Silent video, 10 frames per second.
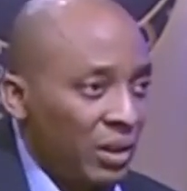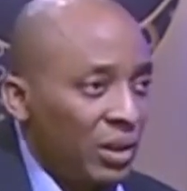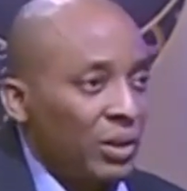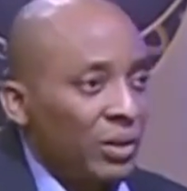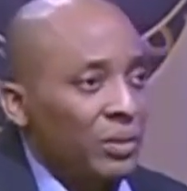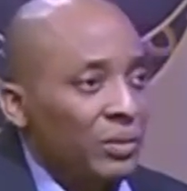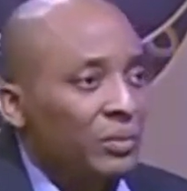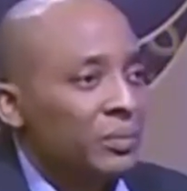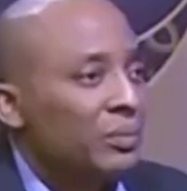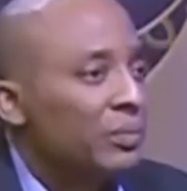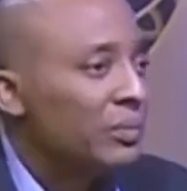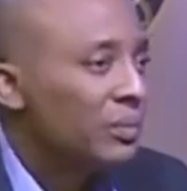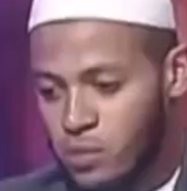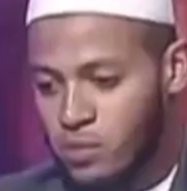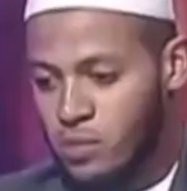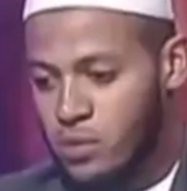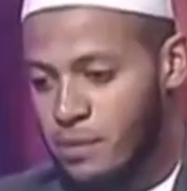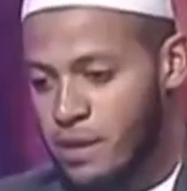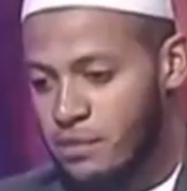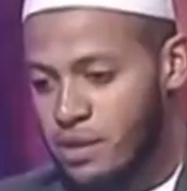No.
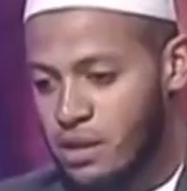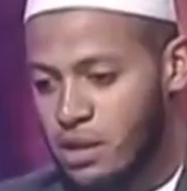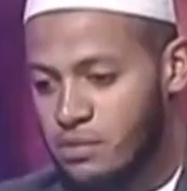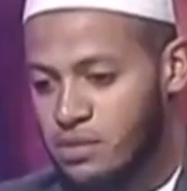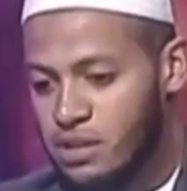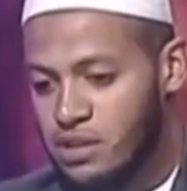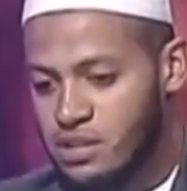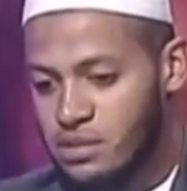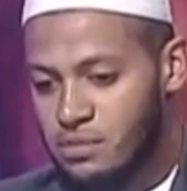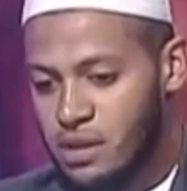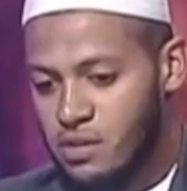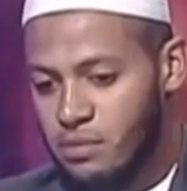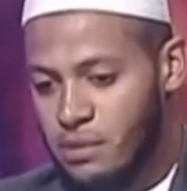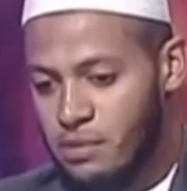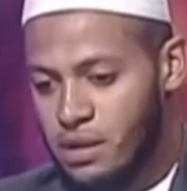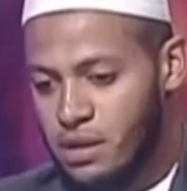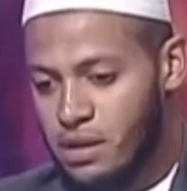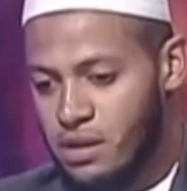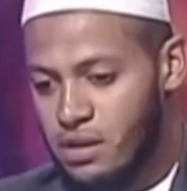What made me come to Egypt, I remember